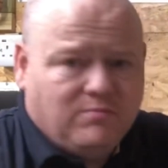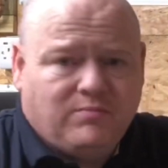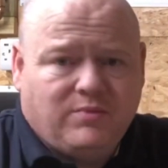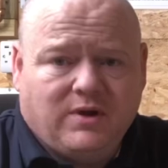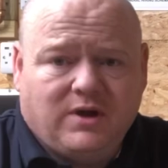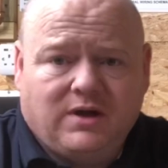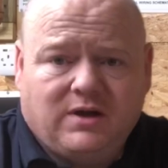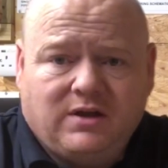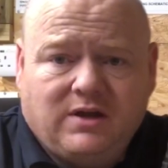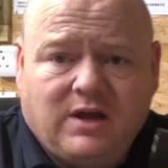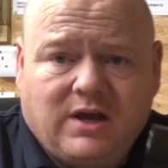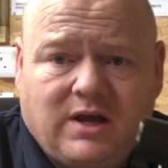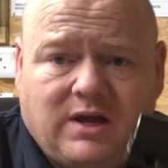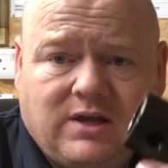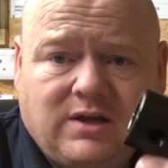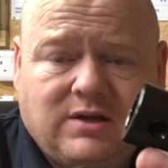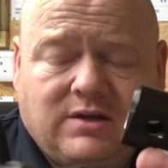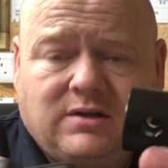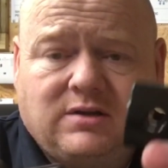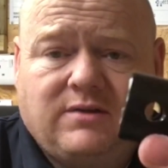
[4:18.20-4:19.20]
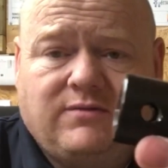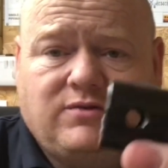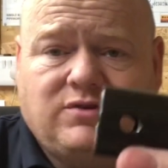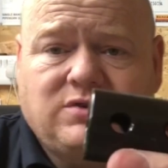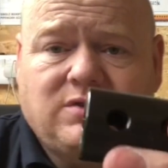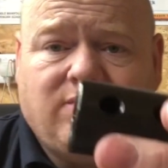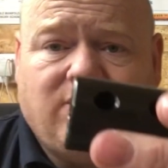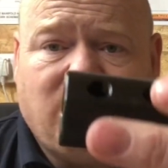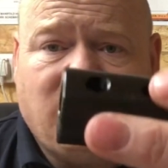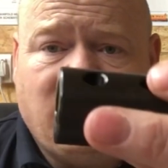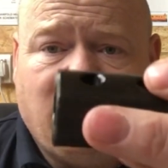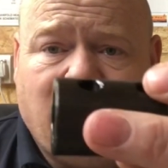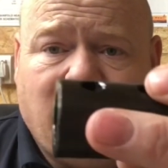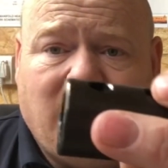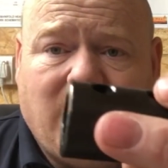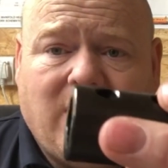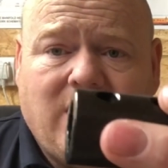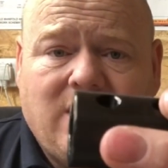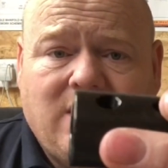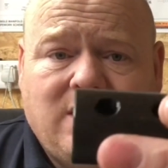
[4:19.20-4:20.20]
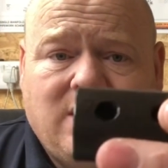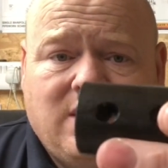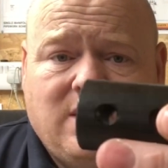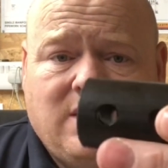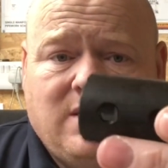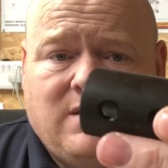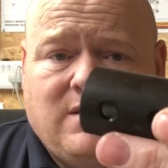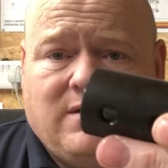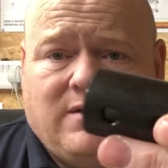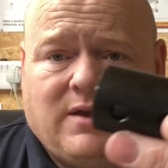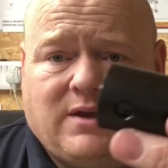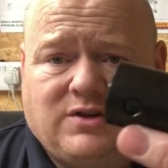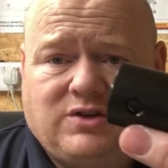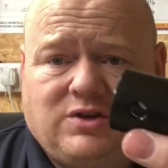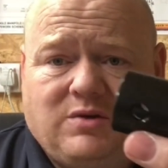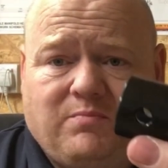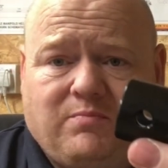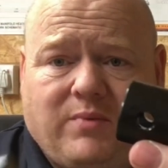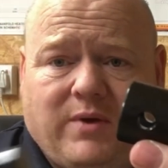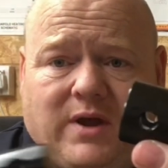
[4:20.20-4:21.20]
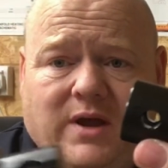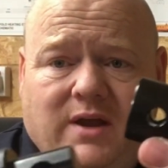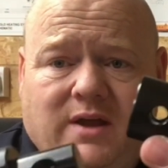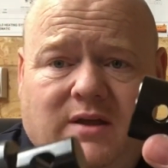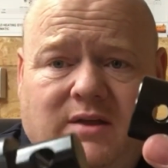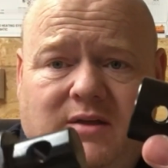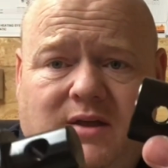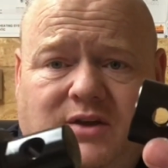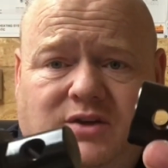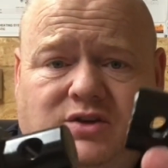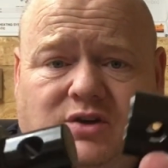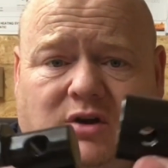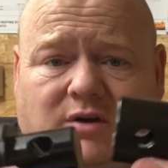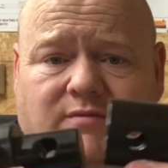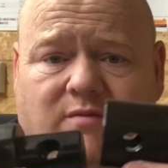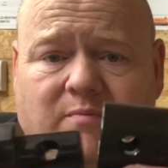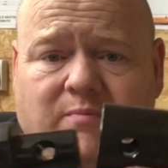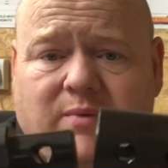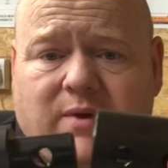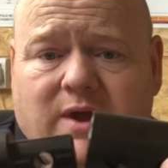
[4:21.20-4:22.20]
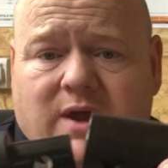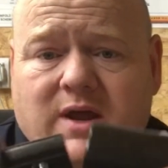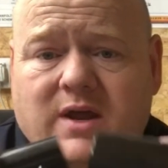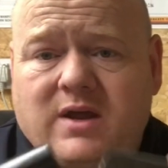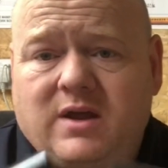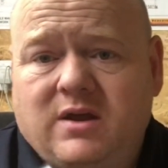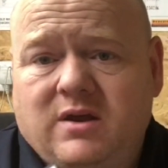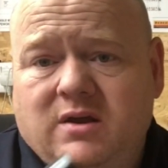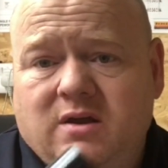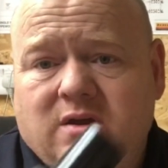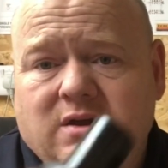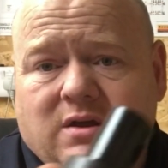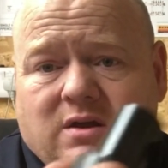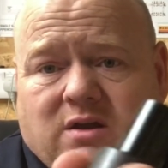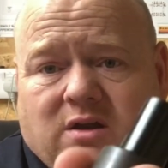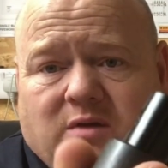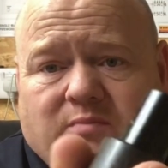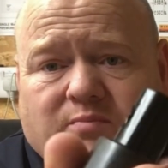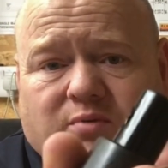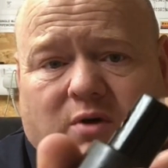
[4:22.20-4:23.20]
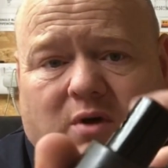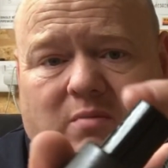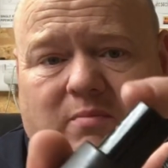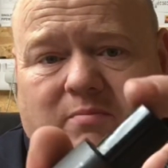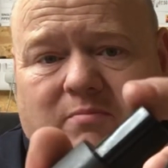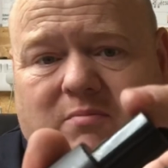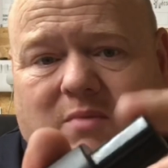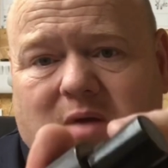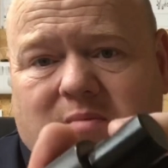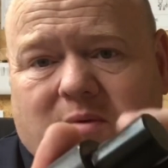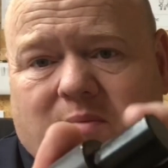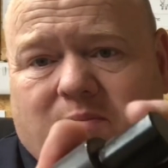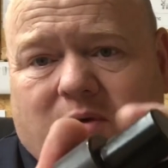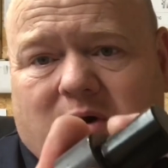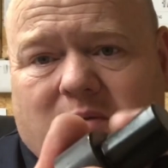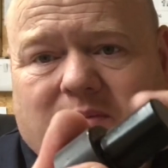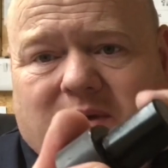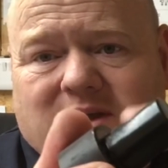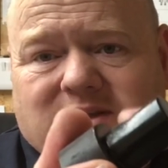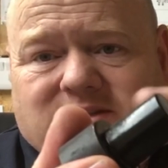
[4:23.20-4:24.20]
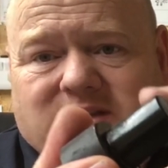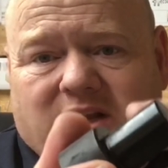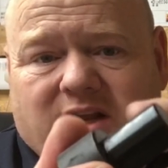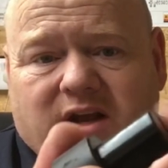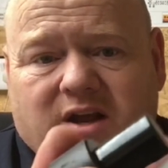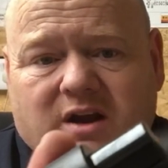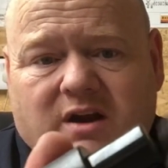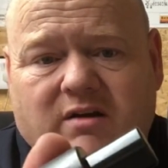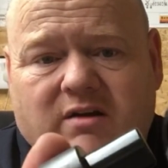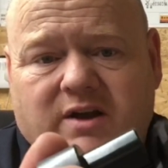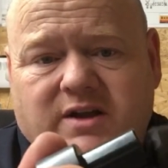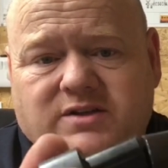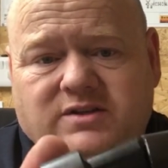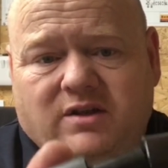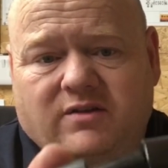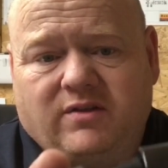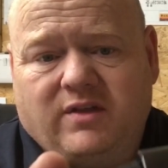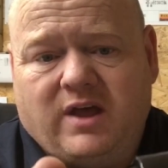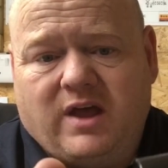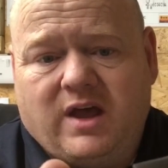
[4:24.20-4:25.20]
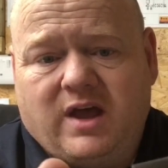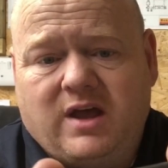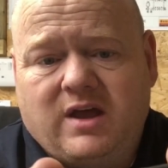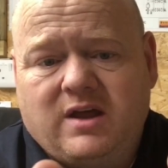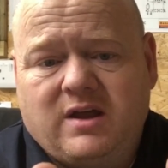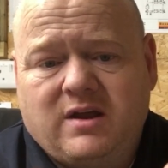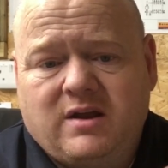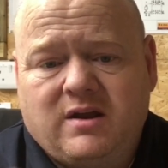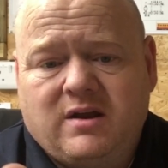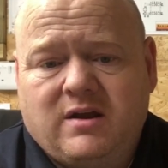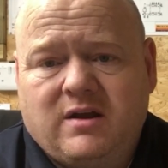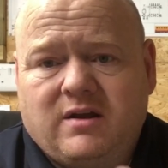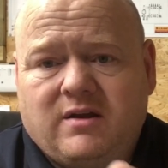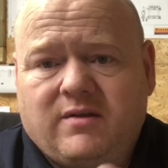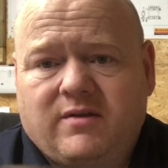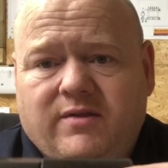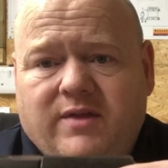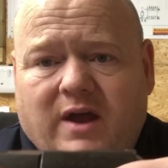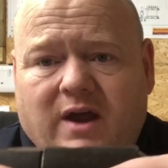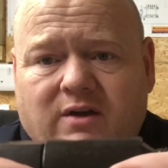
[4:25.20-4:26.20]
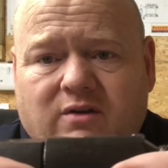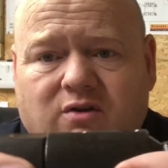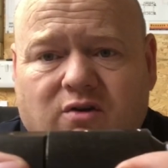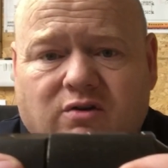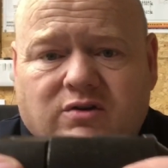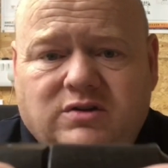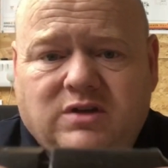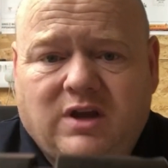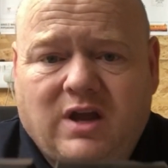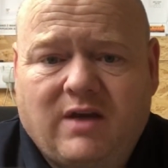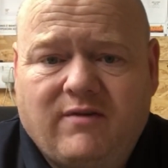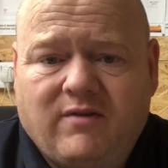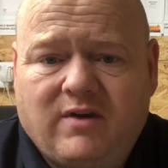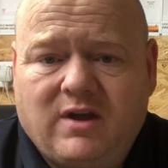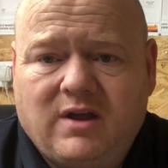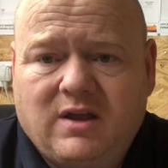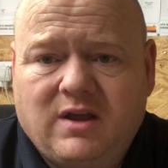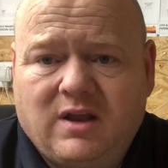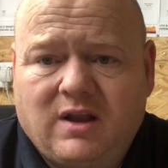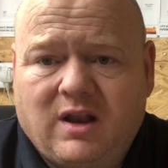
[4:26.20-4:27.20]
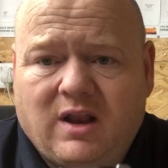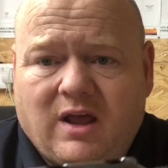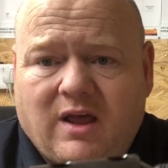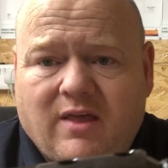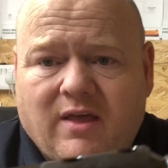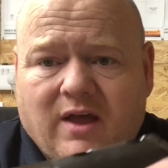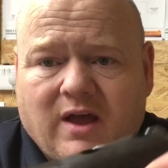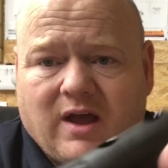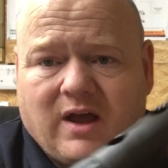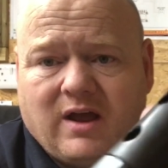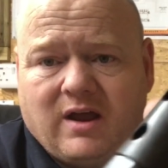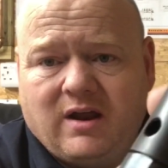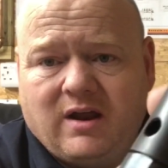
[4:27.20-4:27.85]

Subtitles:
but yeah, just have a look at that. That's your bit, that's your other bit. You'd maybe put a bit of silicone grease on there. That'd go together like that.